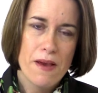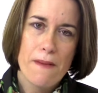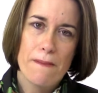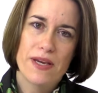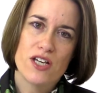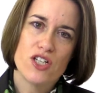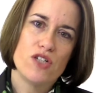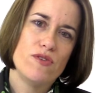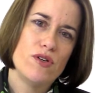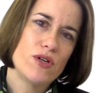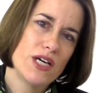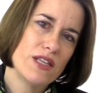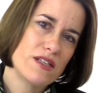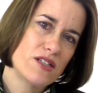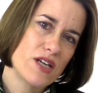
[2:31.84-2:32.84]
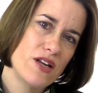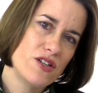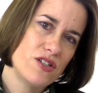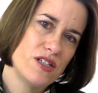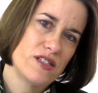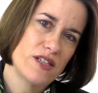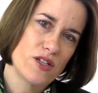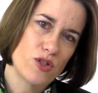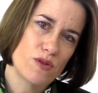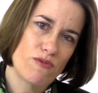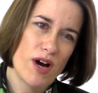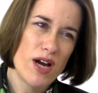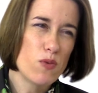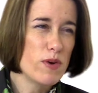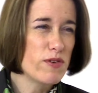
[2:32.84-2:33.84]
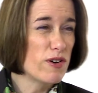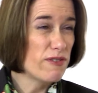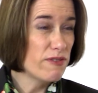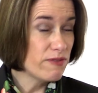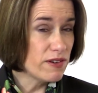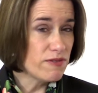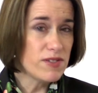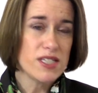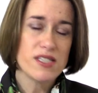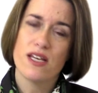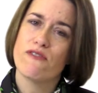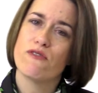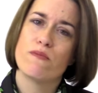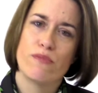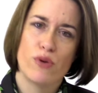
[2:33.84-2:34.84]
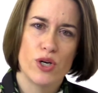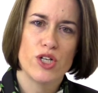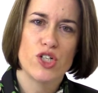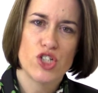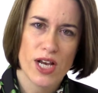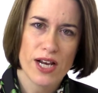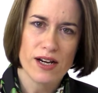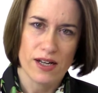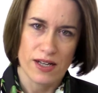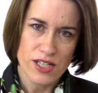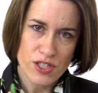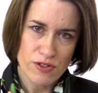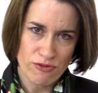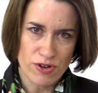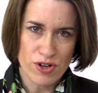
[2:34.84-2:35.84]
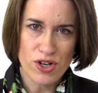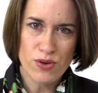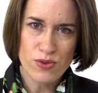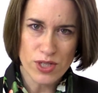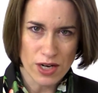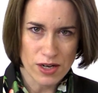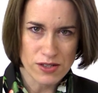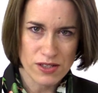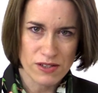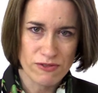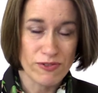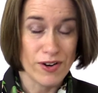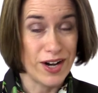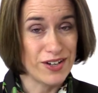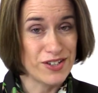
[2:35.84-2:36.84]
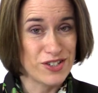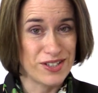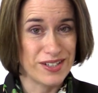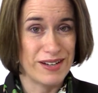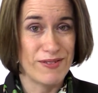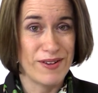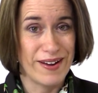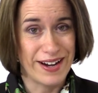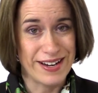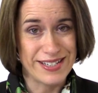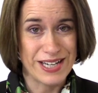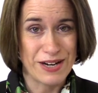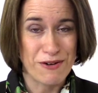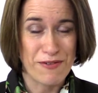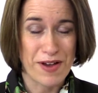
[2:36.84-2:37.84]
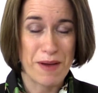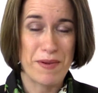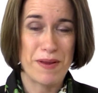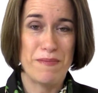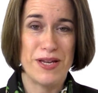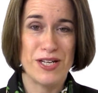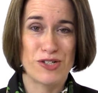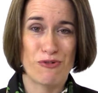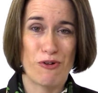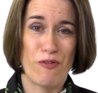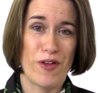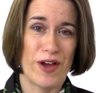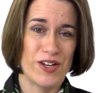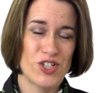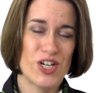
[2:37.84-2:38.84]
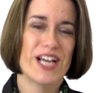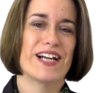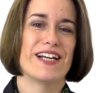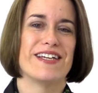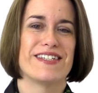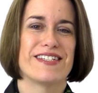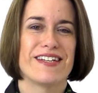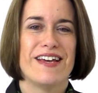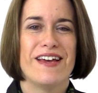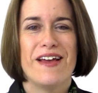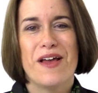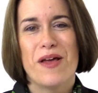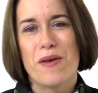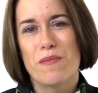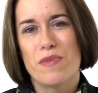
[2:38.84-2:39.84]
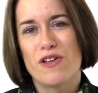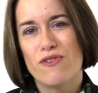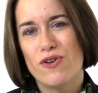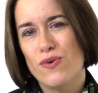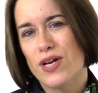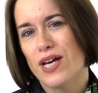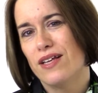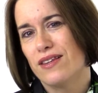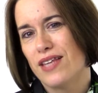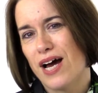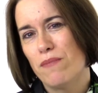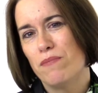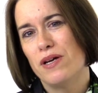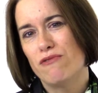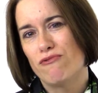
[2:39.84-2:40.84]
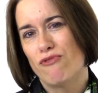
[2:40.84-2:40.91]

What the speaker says: Because if you get the tenancy set up right, and we've got 57-point checklist for a new tenancy file, just to give you an idea of how many bits are on that checklist, but if you get that bit